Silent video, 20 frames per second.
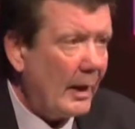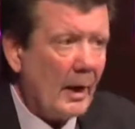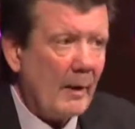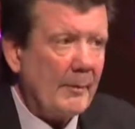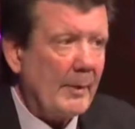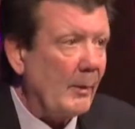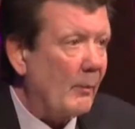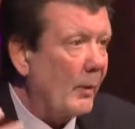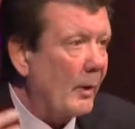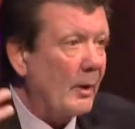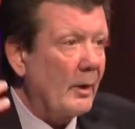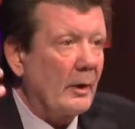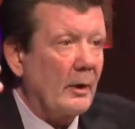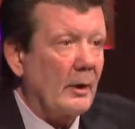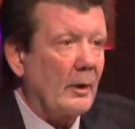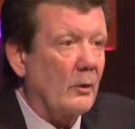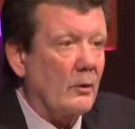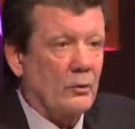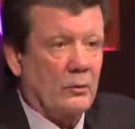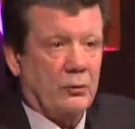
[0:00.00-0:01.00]
I mean, one of
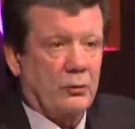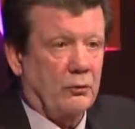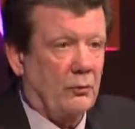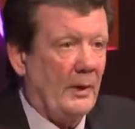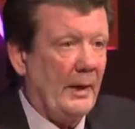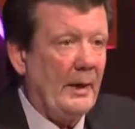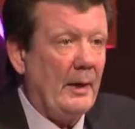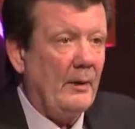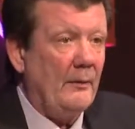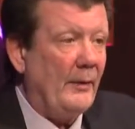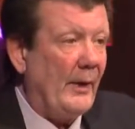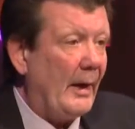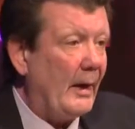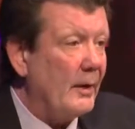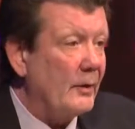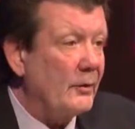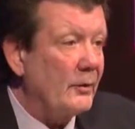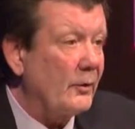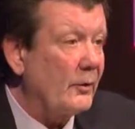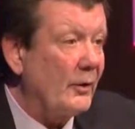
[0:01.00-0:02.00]
the great
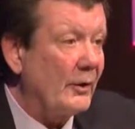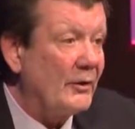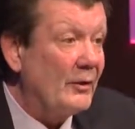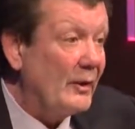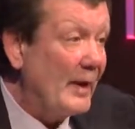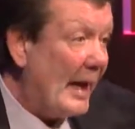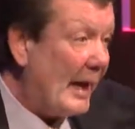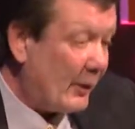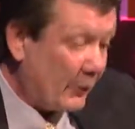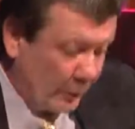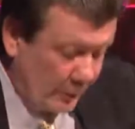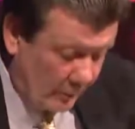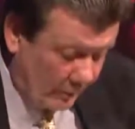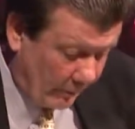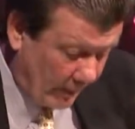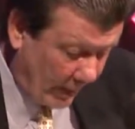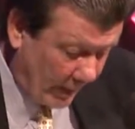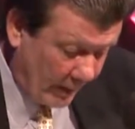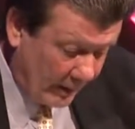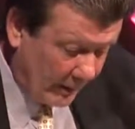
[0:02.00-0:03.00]
advantages is natural.
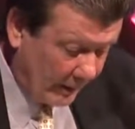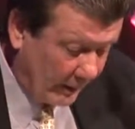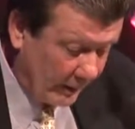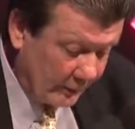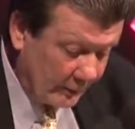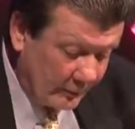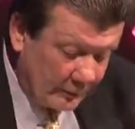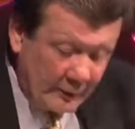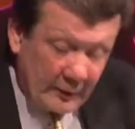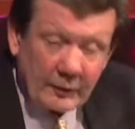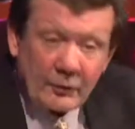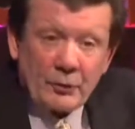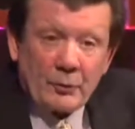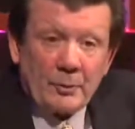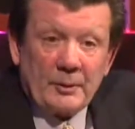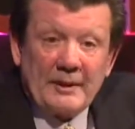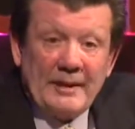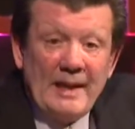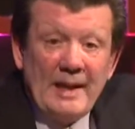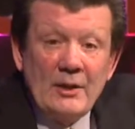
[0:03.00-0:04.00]
It's the
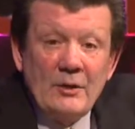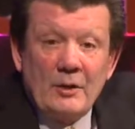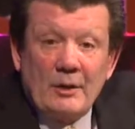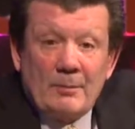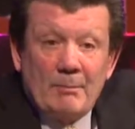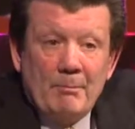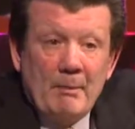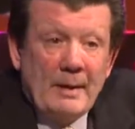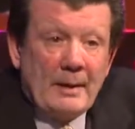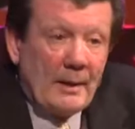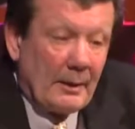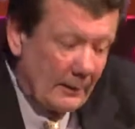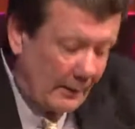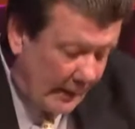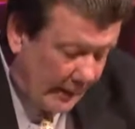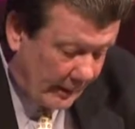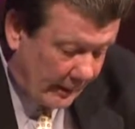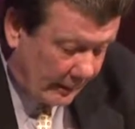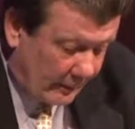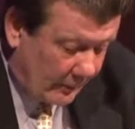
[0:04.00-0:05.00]
strategic
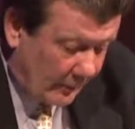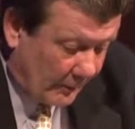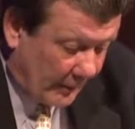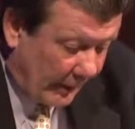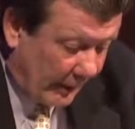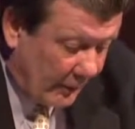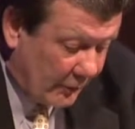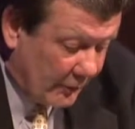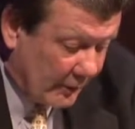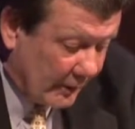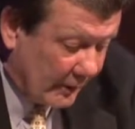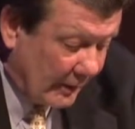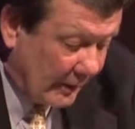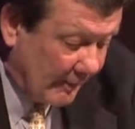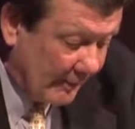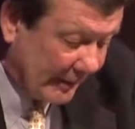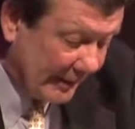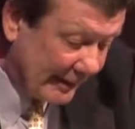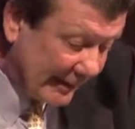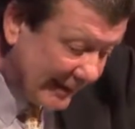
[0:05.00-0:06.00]
mid-Atlantic location.
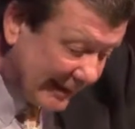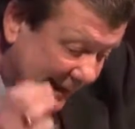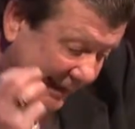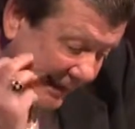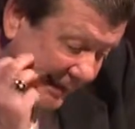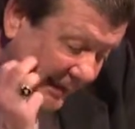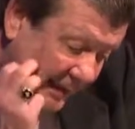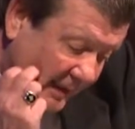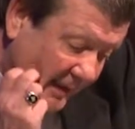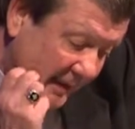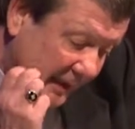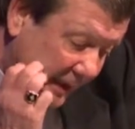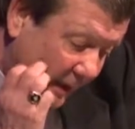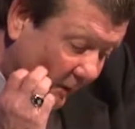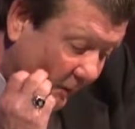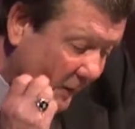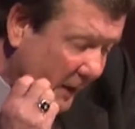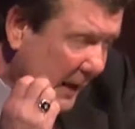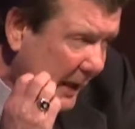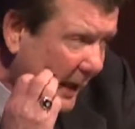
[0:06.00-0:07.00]
I mean, you can get to,
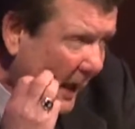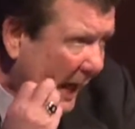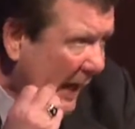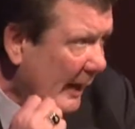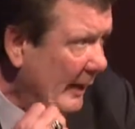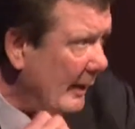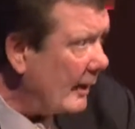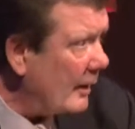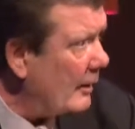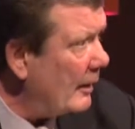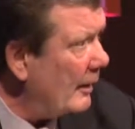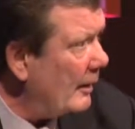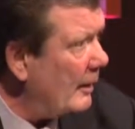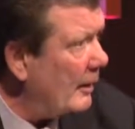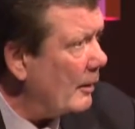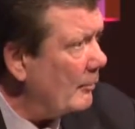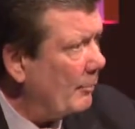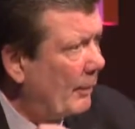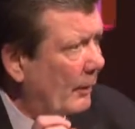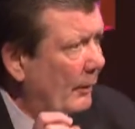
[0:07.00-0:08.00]
and
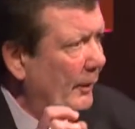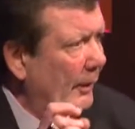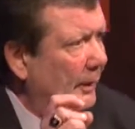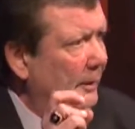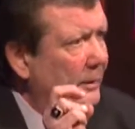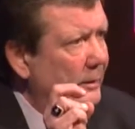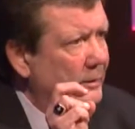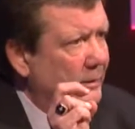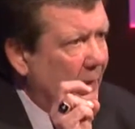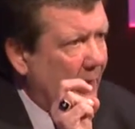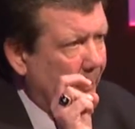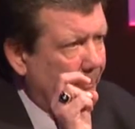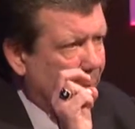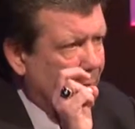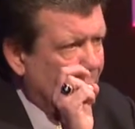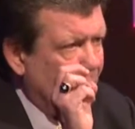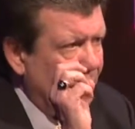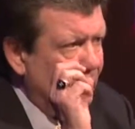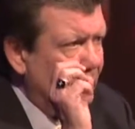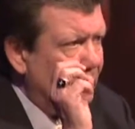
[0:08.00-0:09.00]
the ability to tap
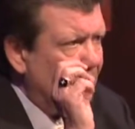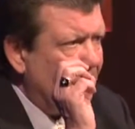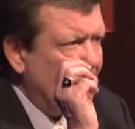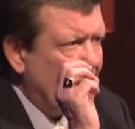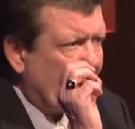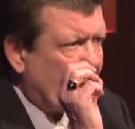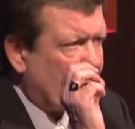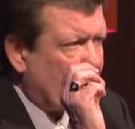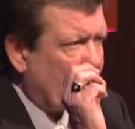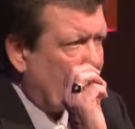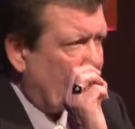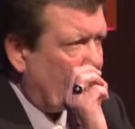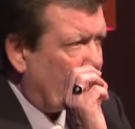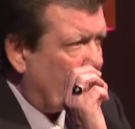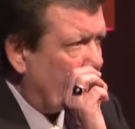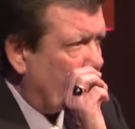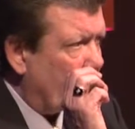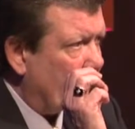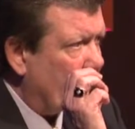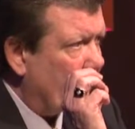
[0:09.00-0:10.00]
two metro
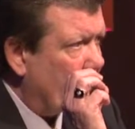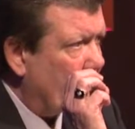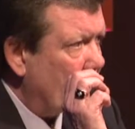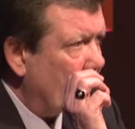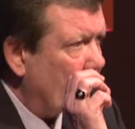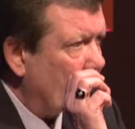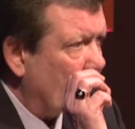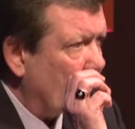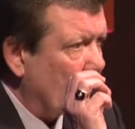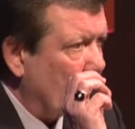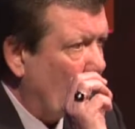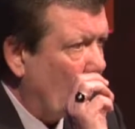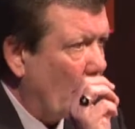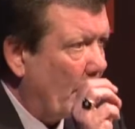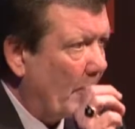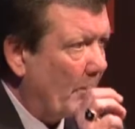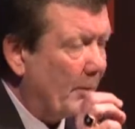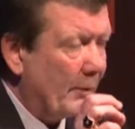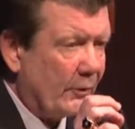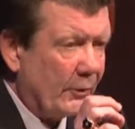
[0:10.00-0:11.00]
areas with
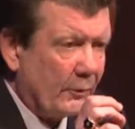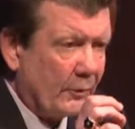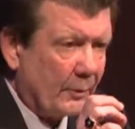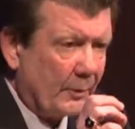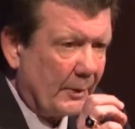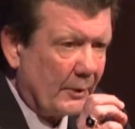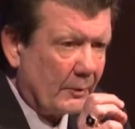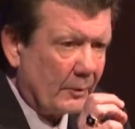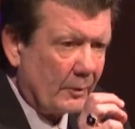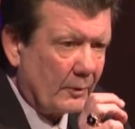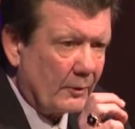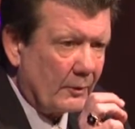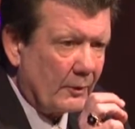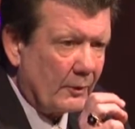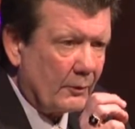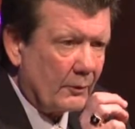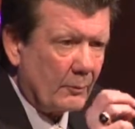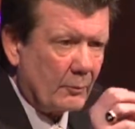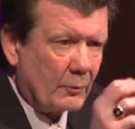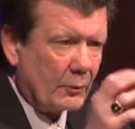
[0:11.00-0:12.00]
global business
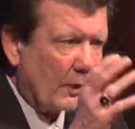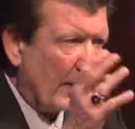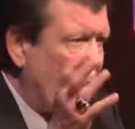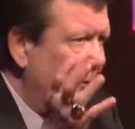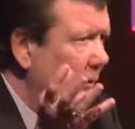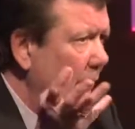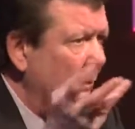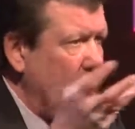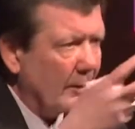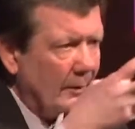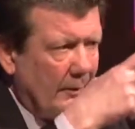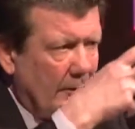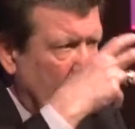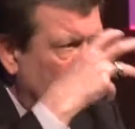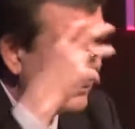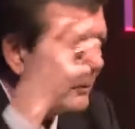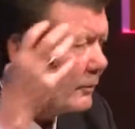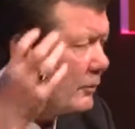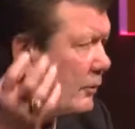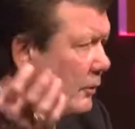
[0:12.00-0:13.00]
resources from travel and
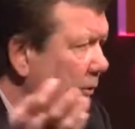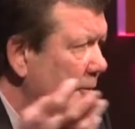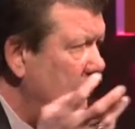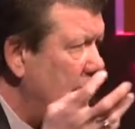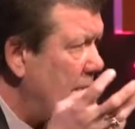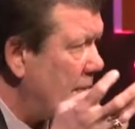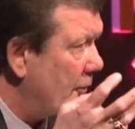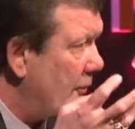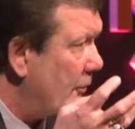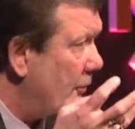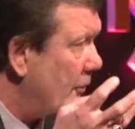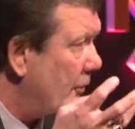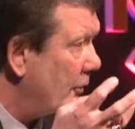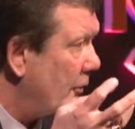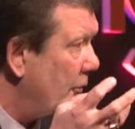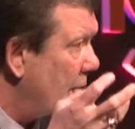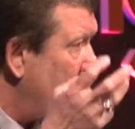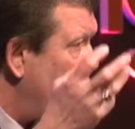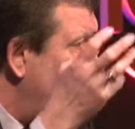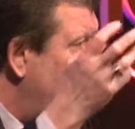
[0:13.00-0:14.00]
services and so
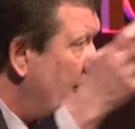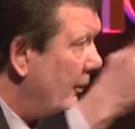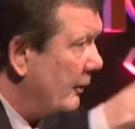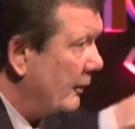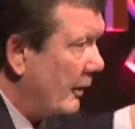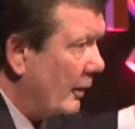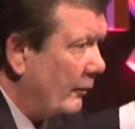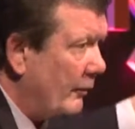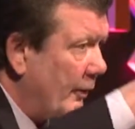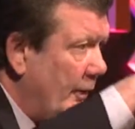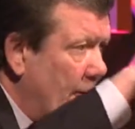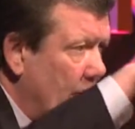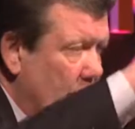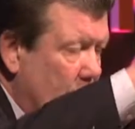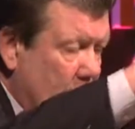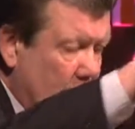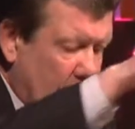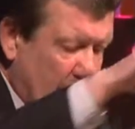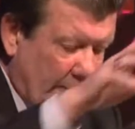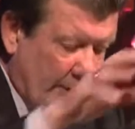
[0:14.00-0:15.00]
forth, Philadelphia, New
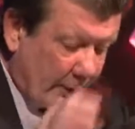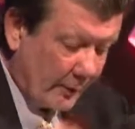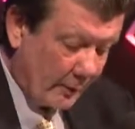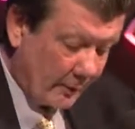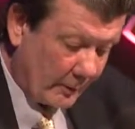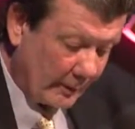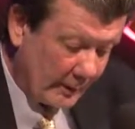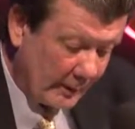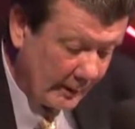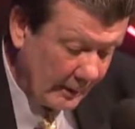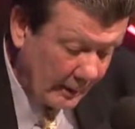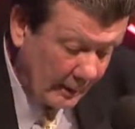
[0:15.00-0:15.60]
Jersey, New York,